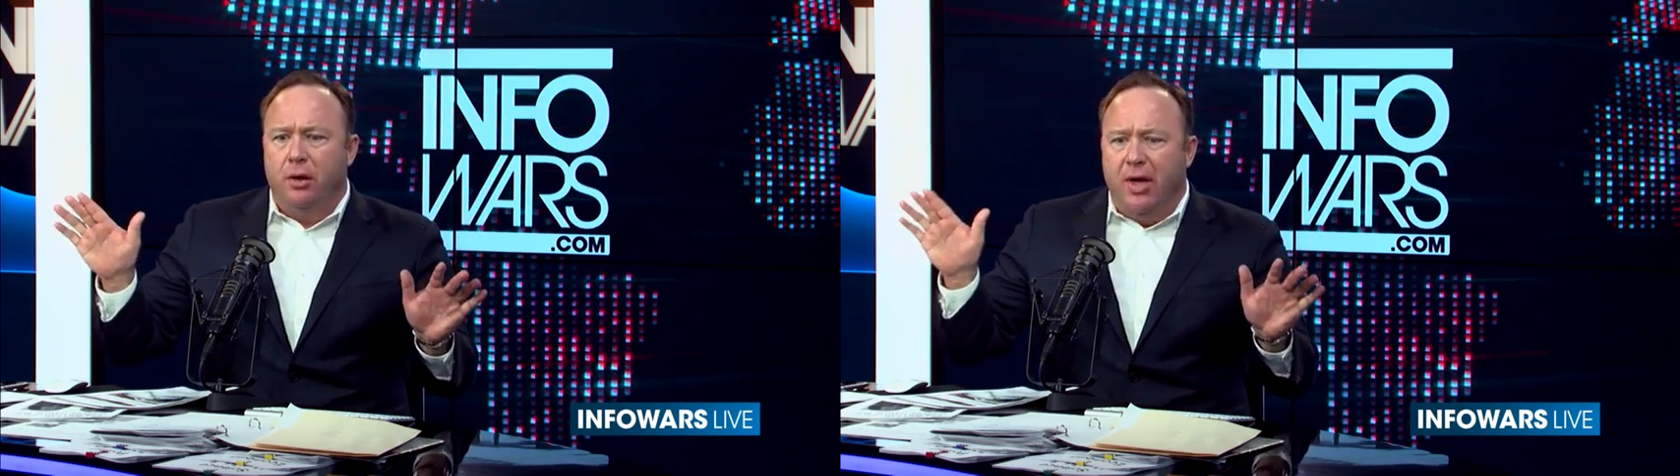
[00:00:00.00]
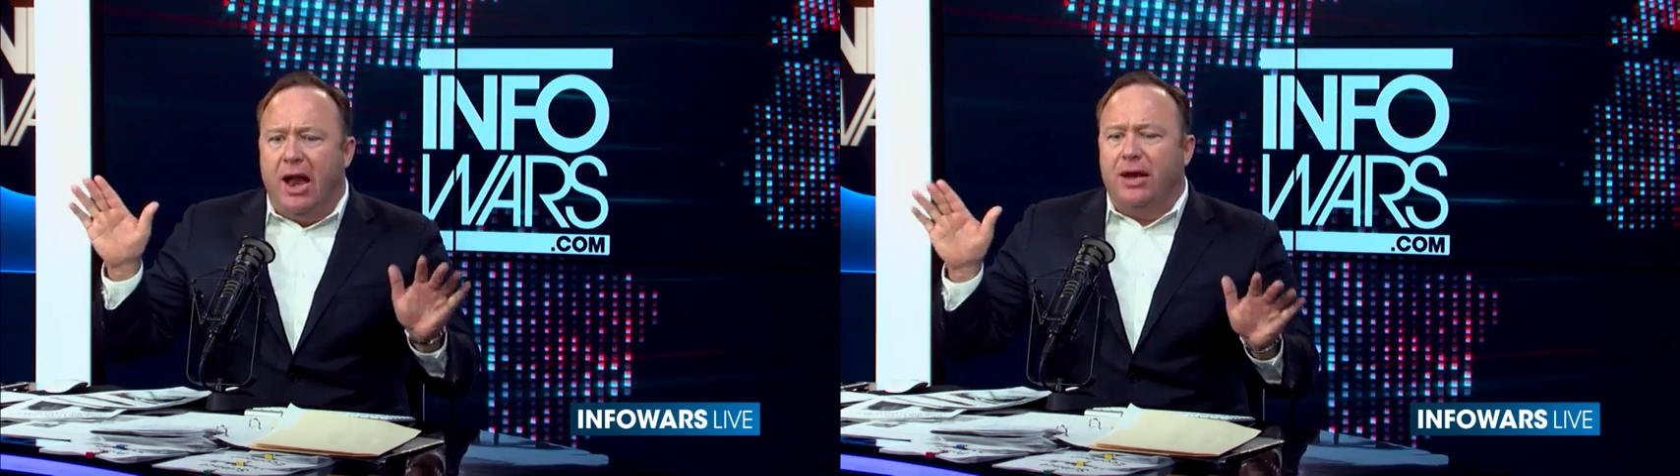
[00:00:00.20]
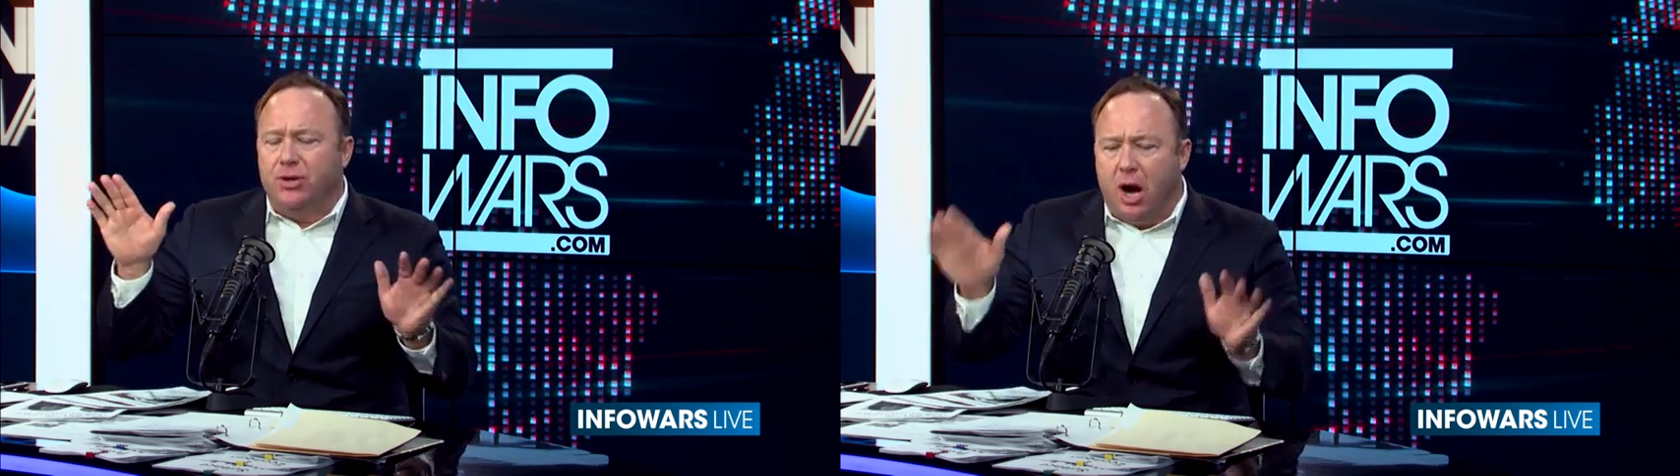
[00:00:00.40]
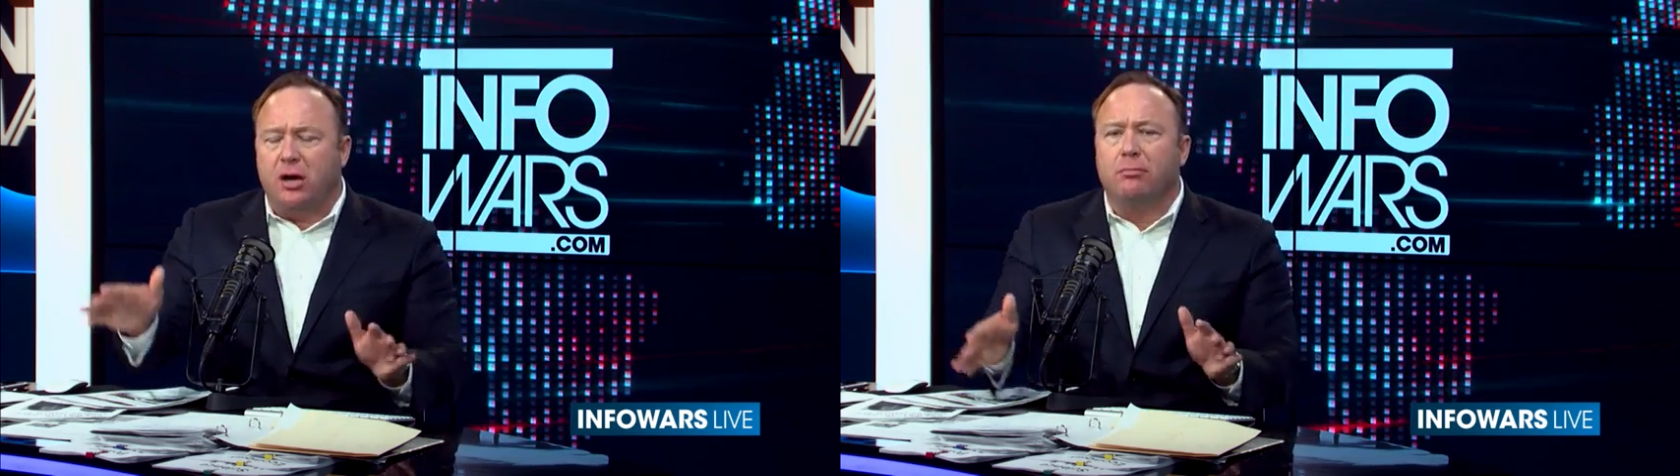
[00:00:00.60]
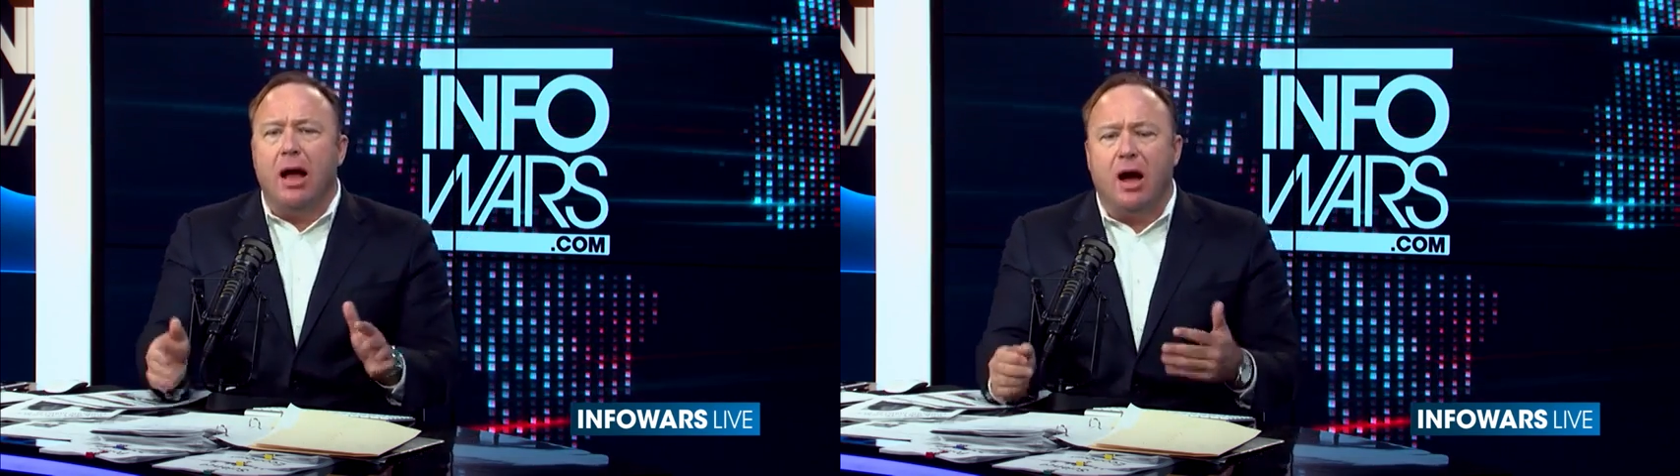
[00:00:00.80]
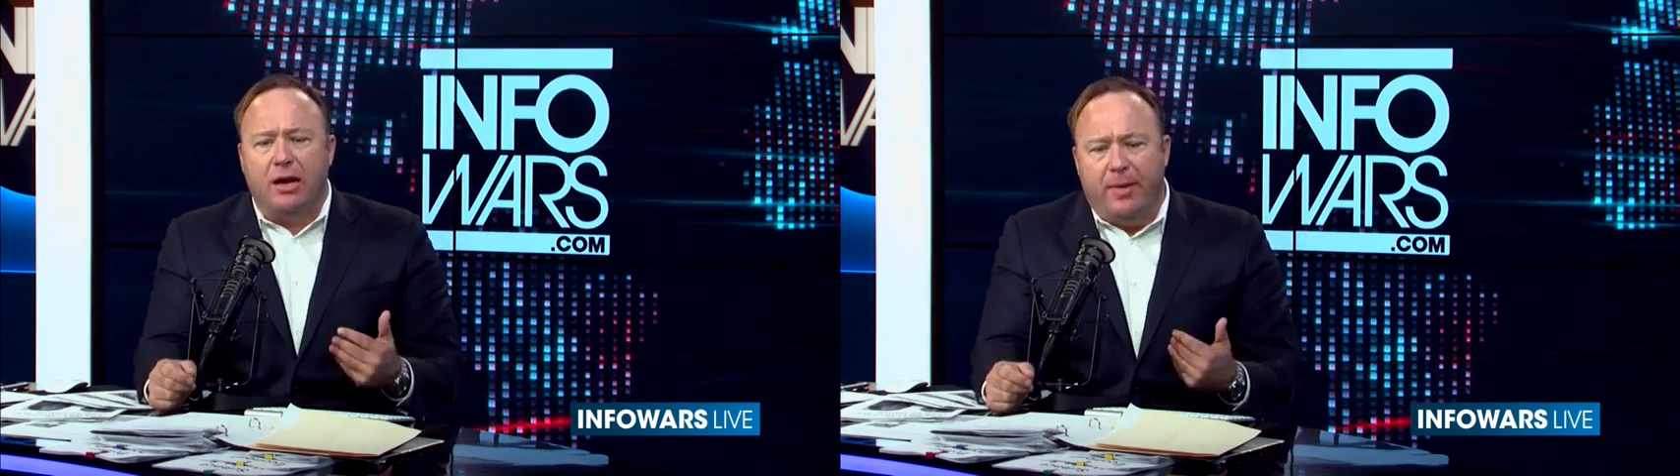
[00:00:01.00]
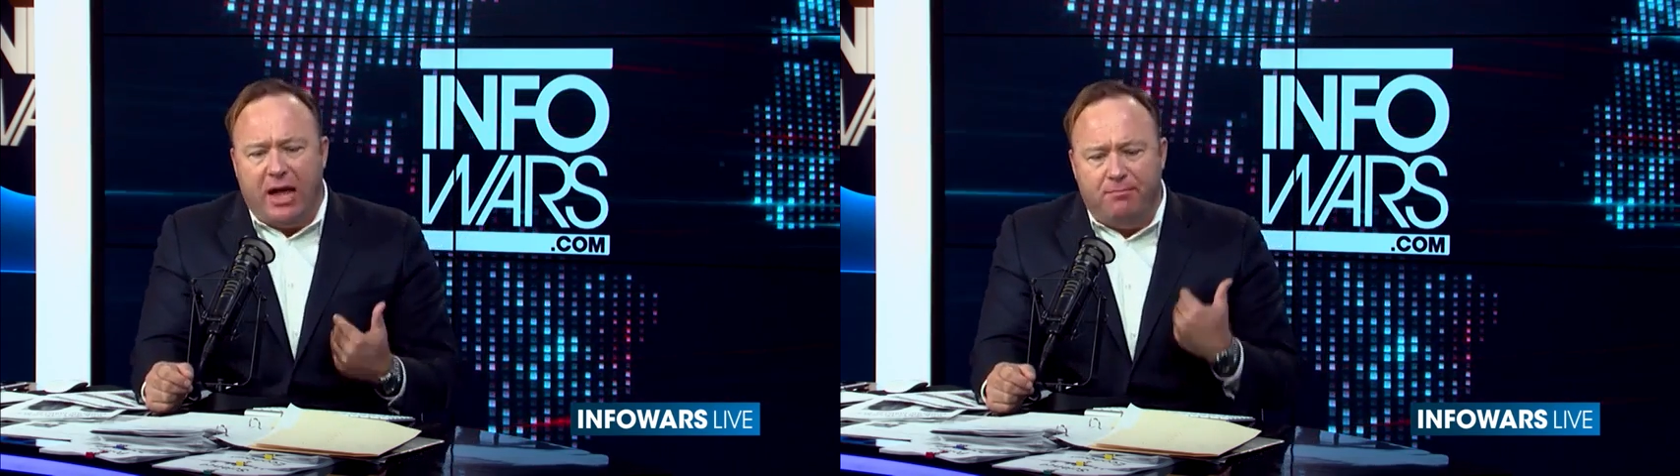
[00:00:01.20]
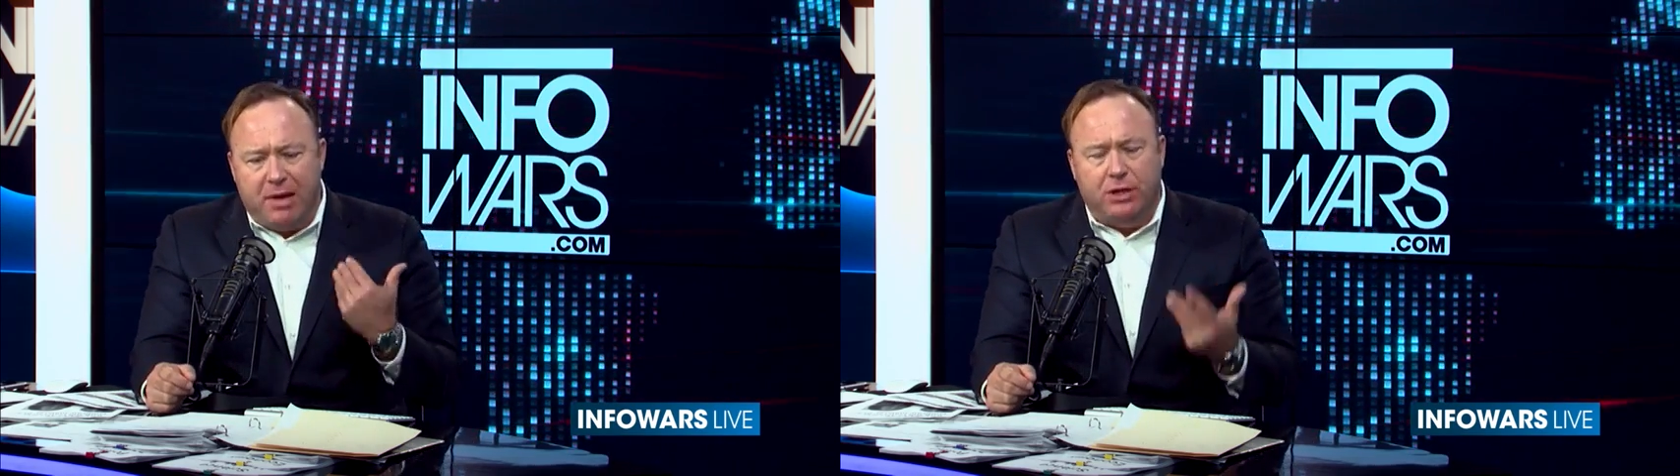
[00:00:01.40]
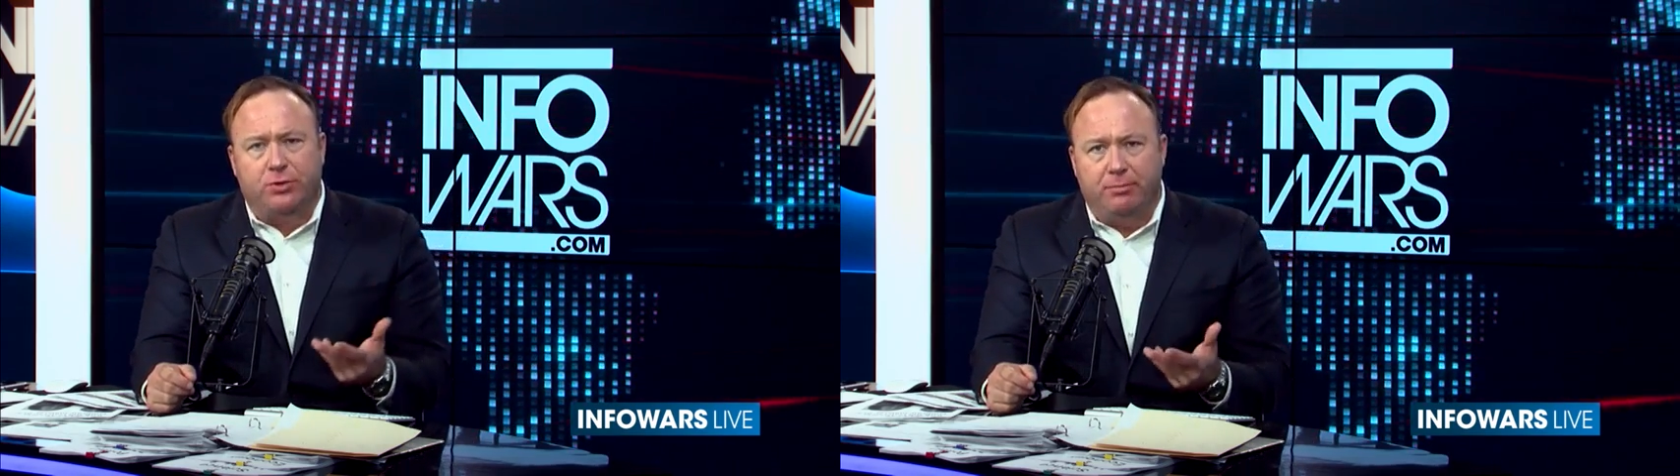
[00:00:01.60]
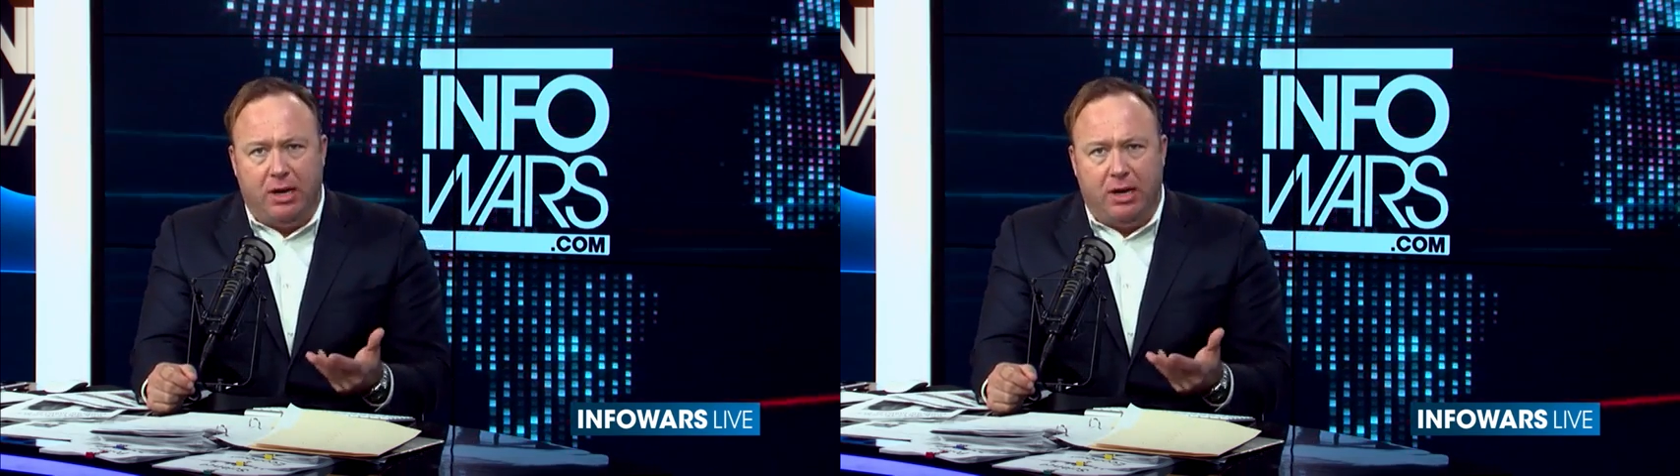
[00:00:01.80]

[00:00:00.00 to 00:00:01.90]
that I talk about, and they have mainstream